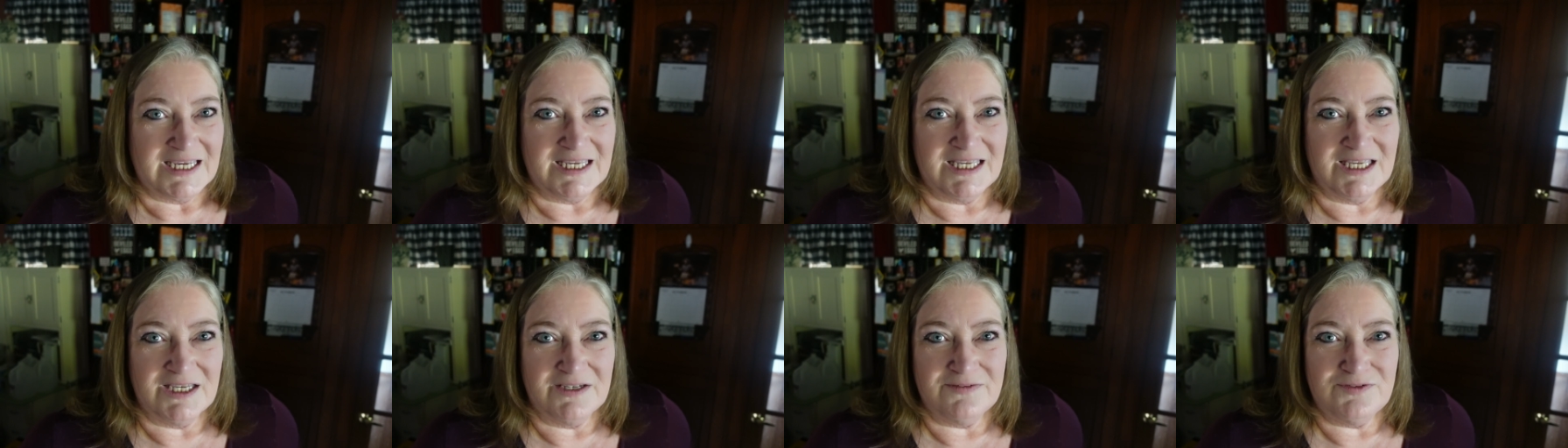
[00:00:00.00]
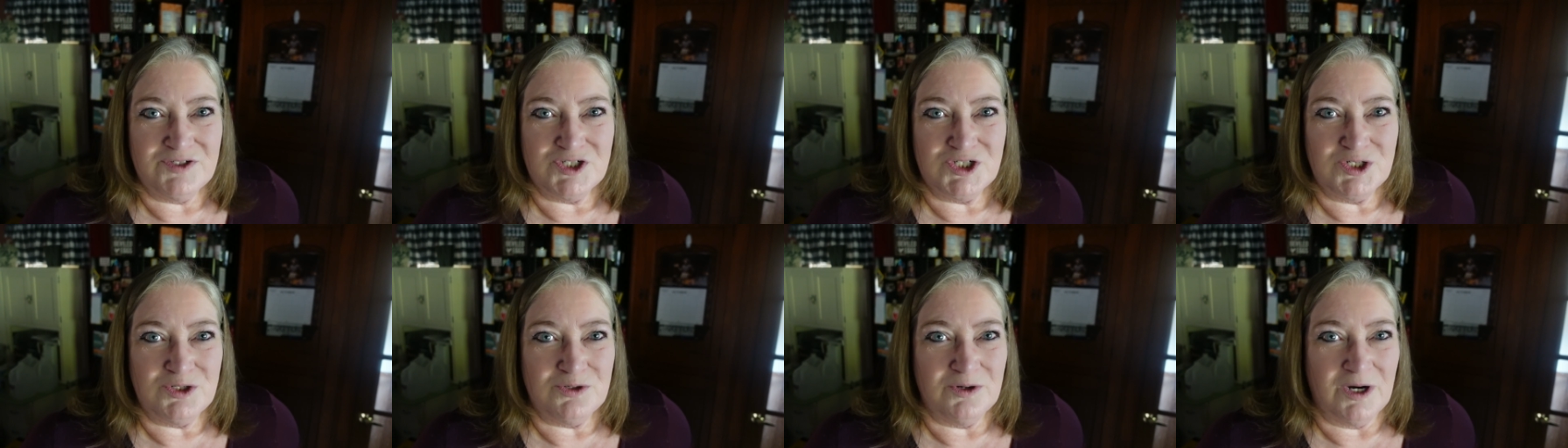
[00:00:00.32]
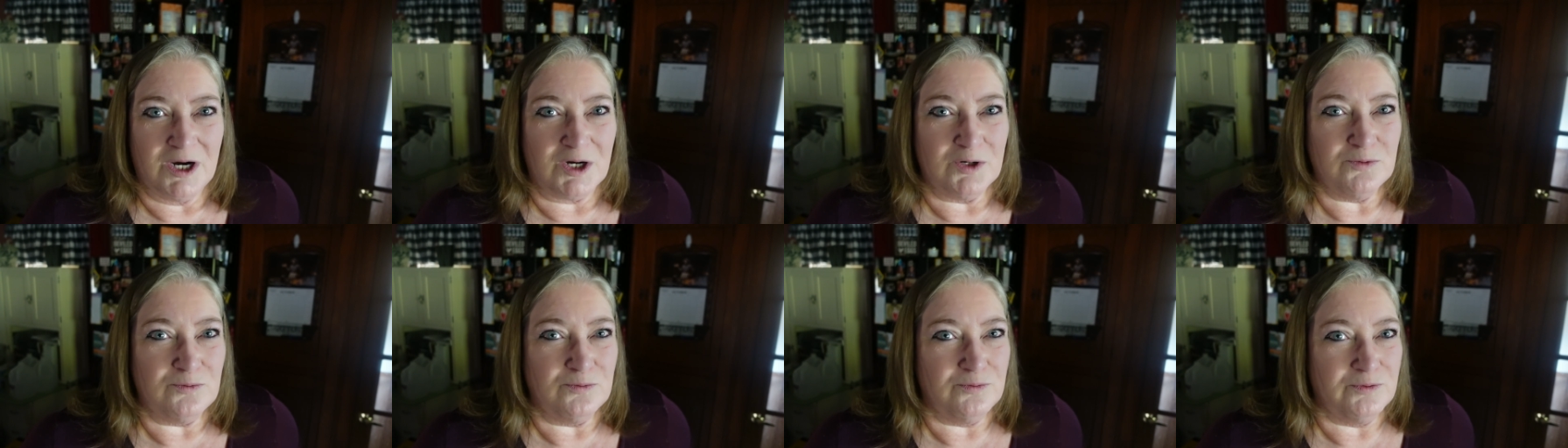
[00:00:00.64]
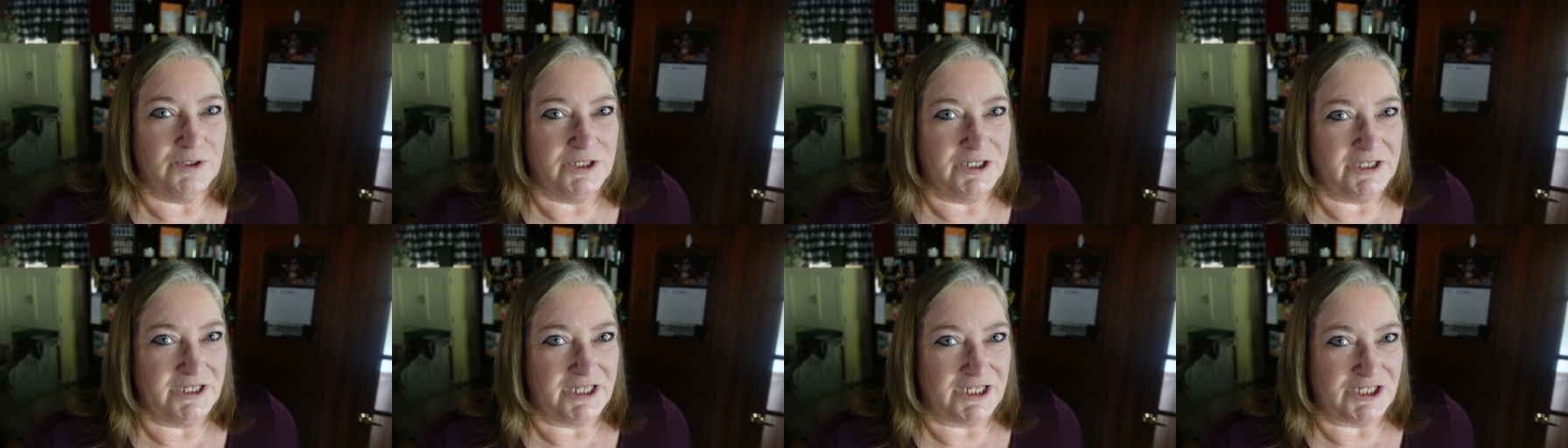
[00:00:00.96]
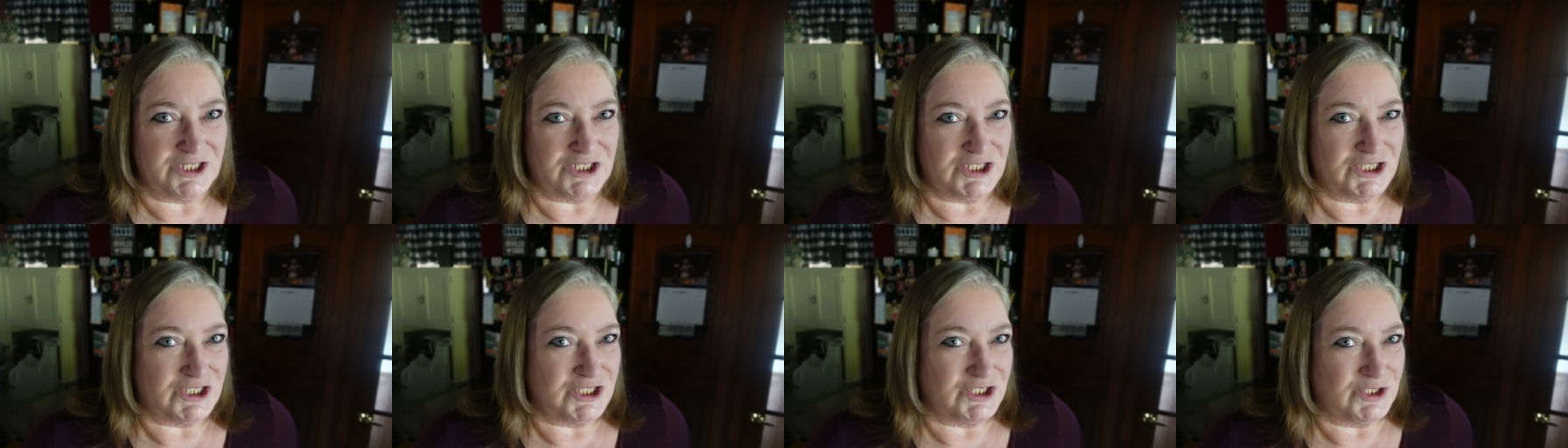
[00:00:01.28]
gives you a
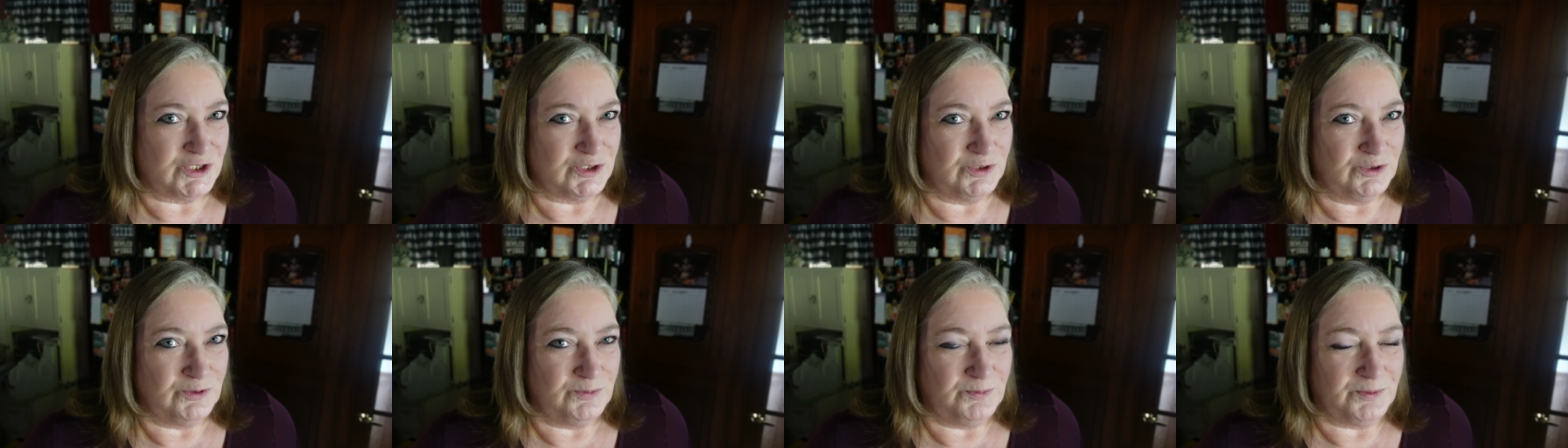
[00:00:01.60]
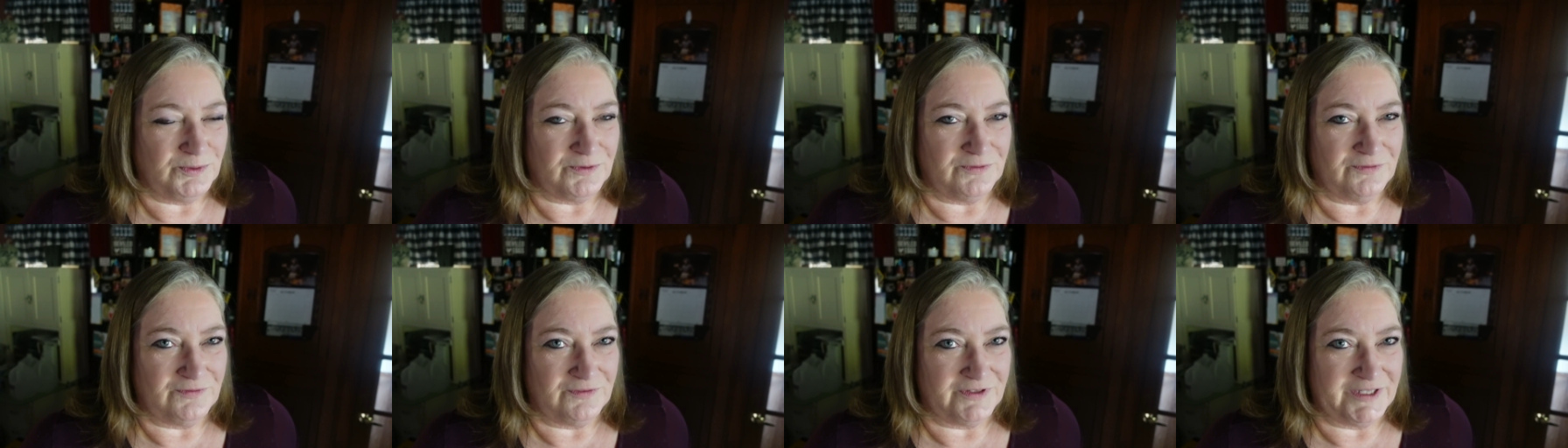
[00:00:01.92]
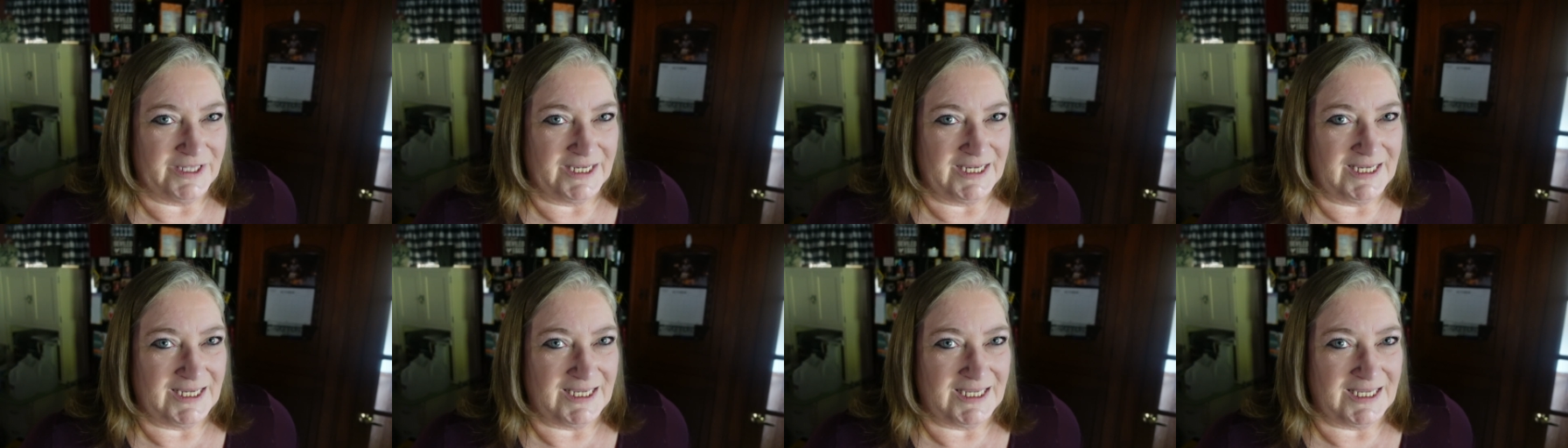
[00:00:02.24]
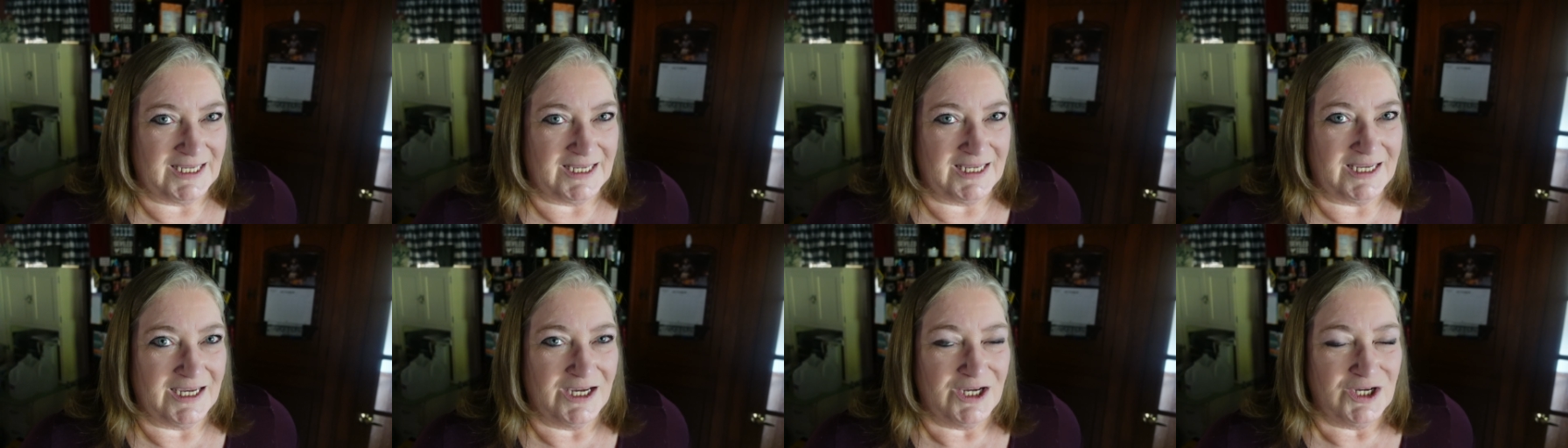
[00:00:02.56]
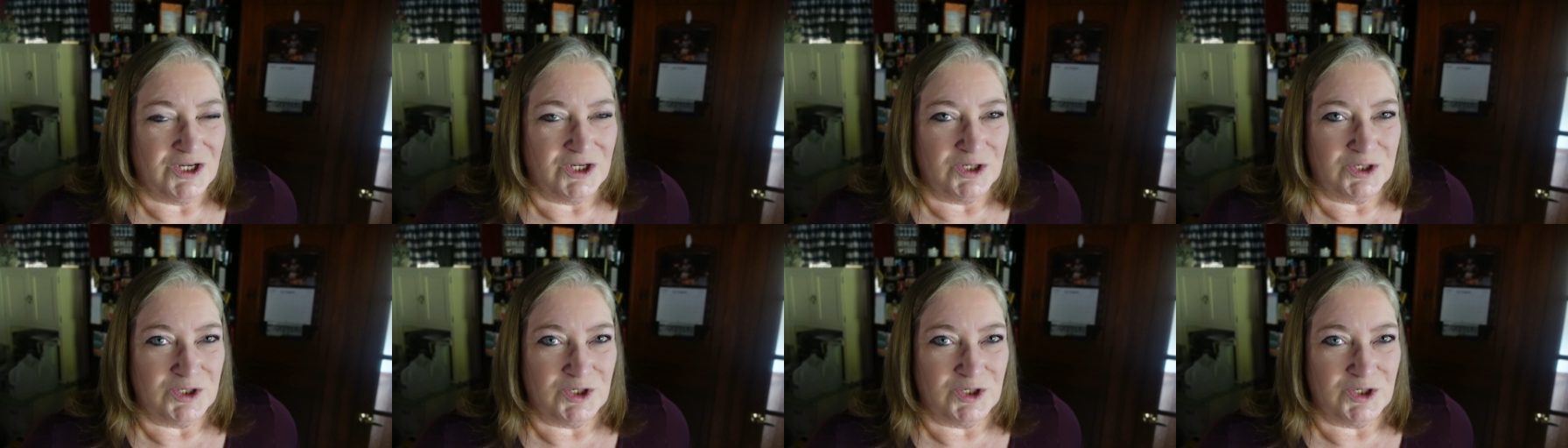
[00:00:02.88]
really super flaky